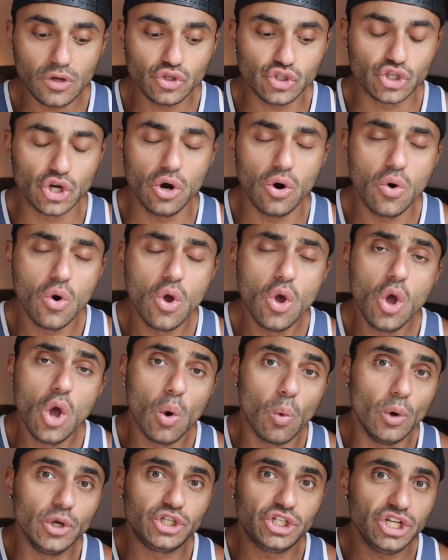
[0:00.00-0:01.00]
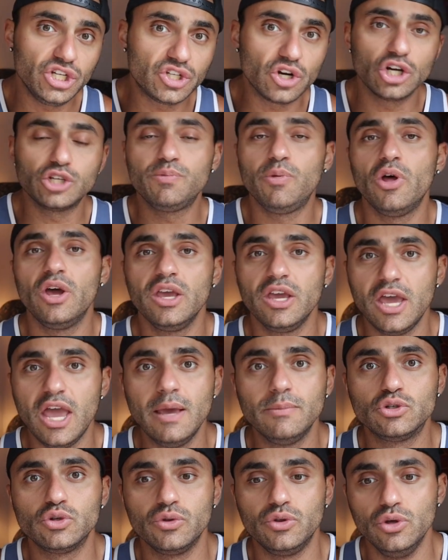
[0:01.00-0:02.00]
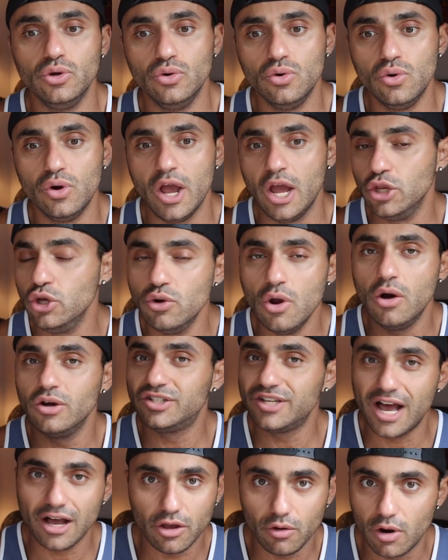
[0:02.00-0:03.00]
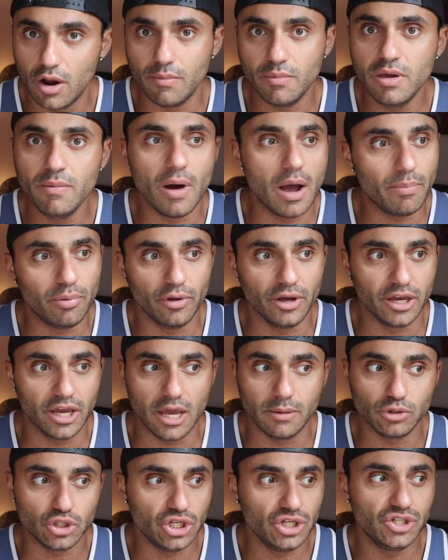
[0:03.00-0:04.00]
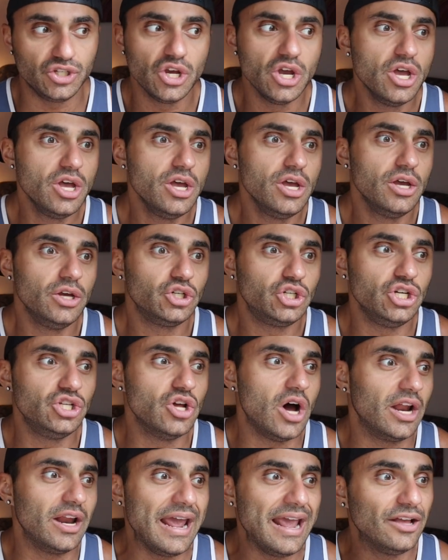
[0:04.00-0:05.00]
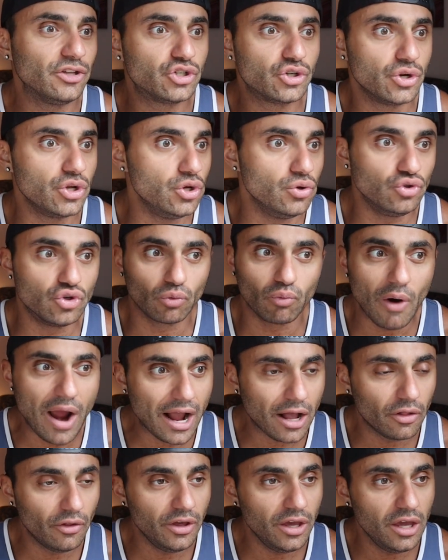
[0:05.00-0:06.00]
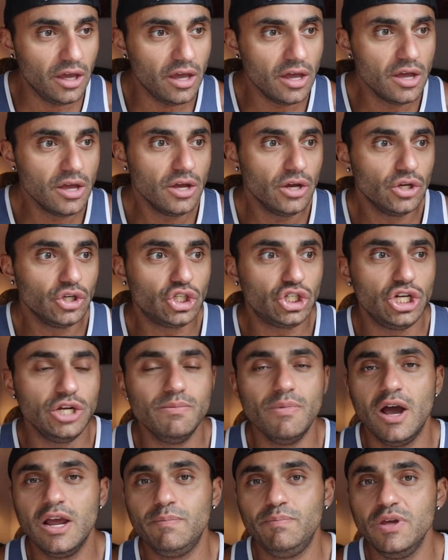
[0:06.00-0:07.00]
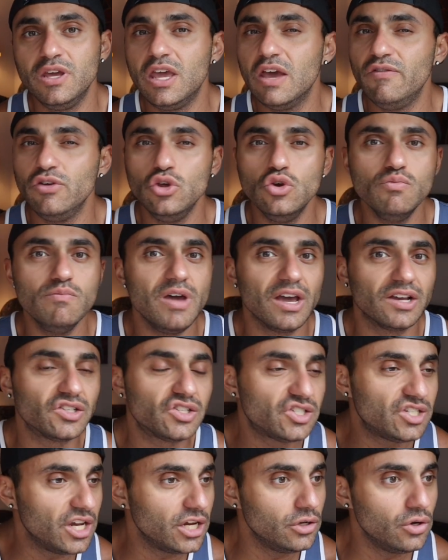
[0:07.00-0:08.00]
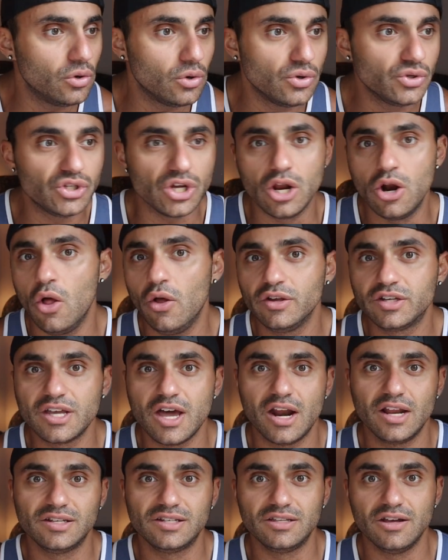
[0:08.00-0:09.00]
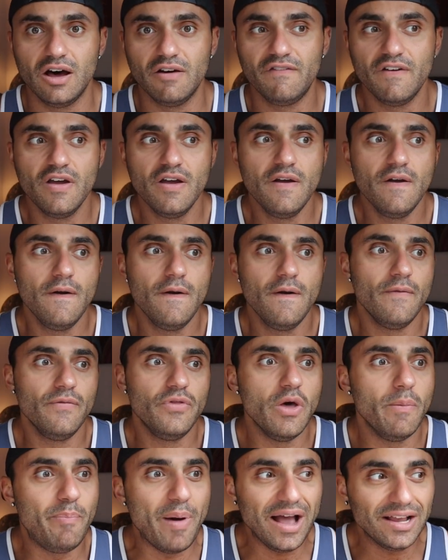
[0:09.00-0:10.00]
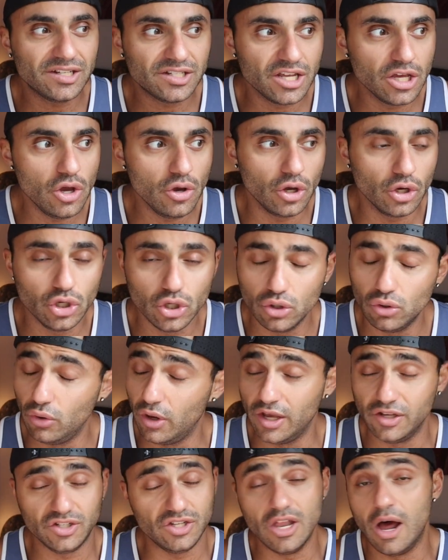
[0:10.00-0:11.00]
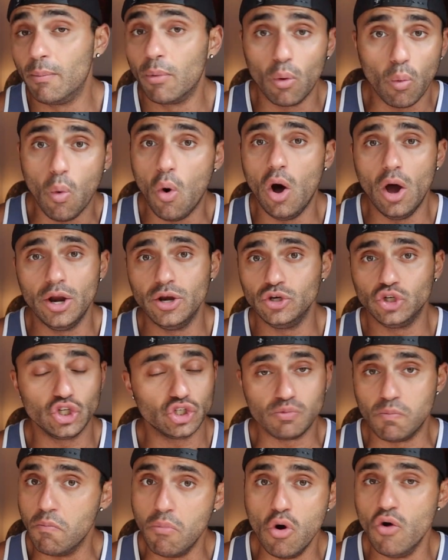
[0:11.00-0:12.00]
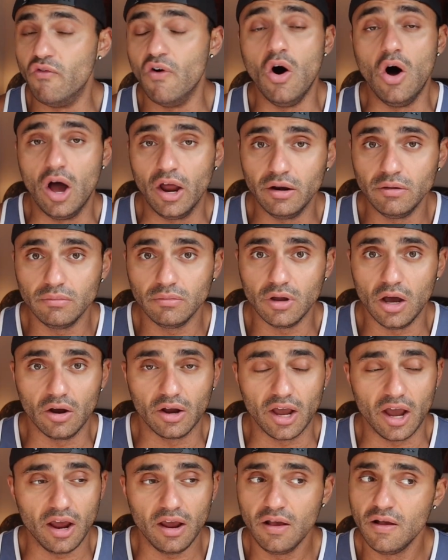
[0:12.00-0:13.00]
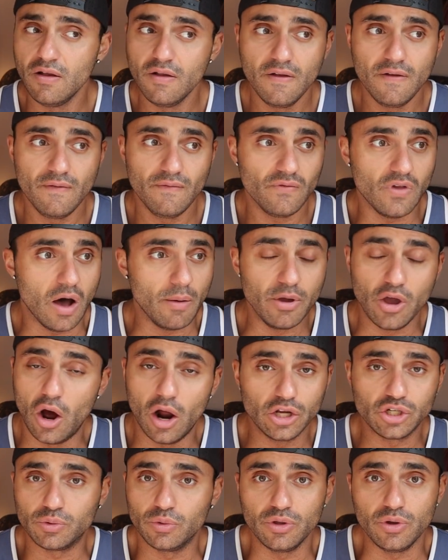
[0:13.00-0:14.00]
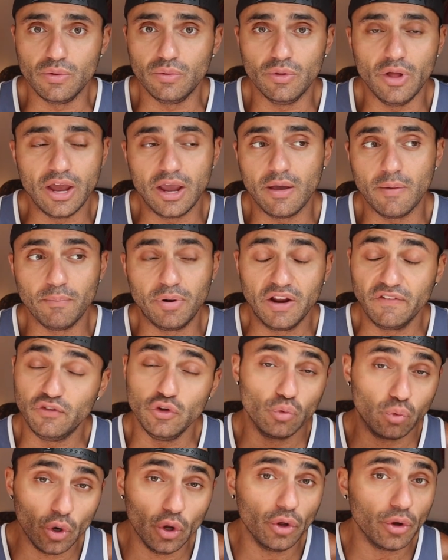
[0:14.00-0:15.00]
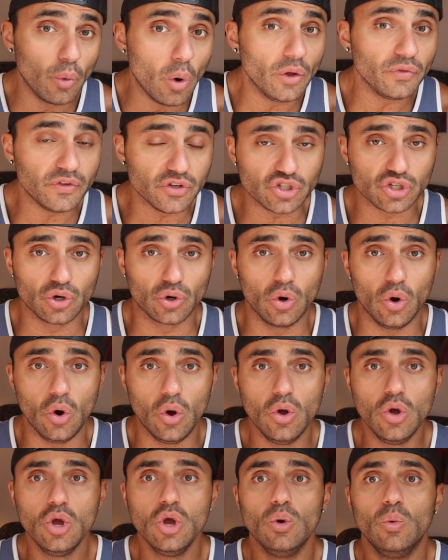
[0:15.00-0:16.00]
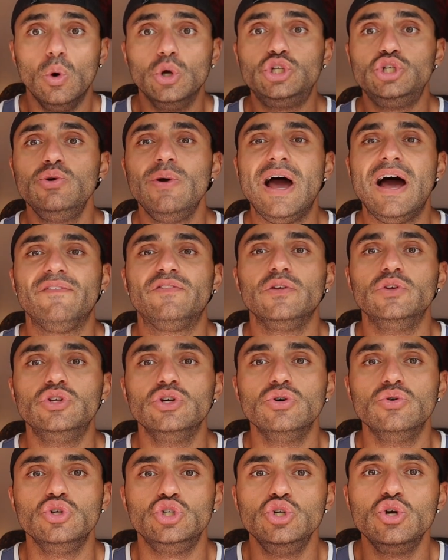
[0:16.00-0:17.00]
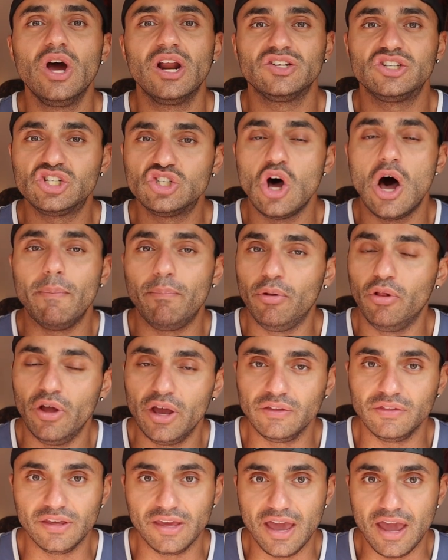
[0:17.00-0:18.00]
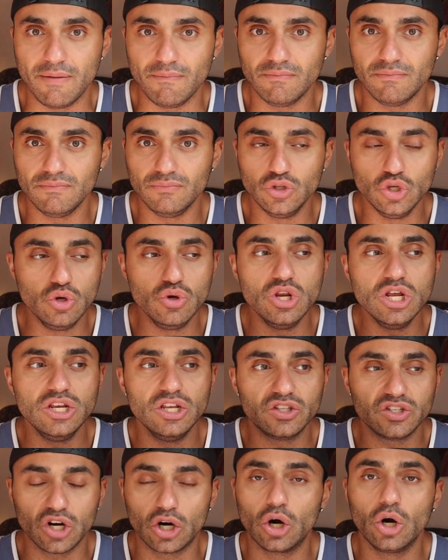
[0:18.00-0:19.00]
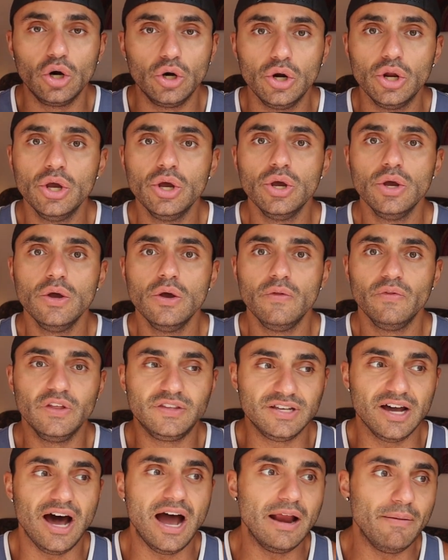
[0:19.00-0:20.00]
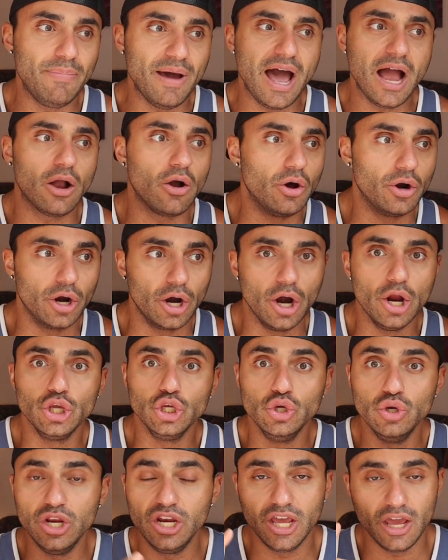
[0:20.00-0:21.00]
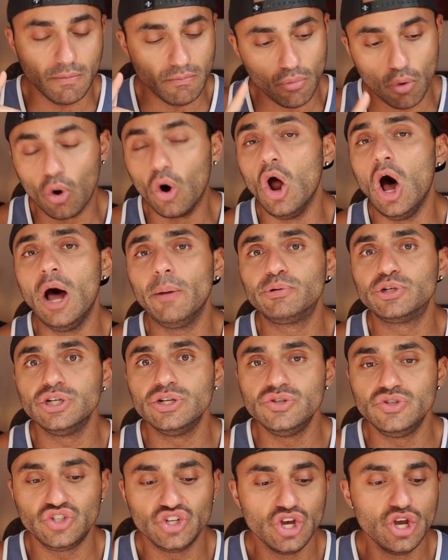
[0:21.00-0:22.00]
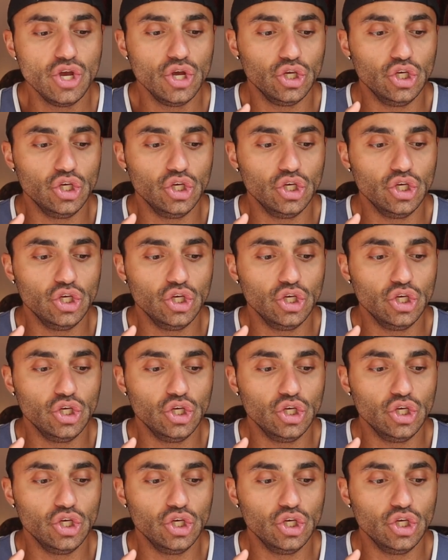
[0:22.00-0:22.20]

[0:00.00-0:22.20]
So when she starts playing games with you, and you know exactly what I mean by playing games, she's she's not answering you directly, she might be giving you mixed signals and all this kind of stuff. The best thing you could do is, number one, just move on, okay? I'll be honest with you. Like, but if you really want this girl, what you have to do is you got to stop playing the game. You need to turn the tide back on her. You need to get more options.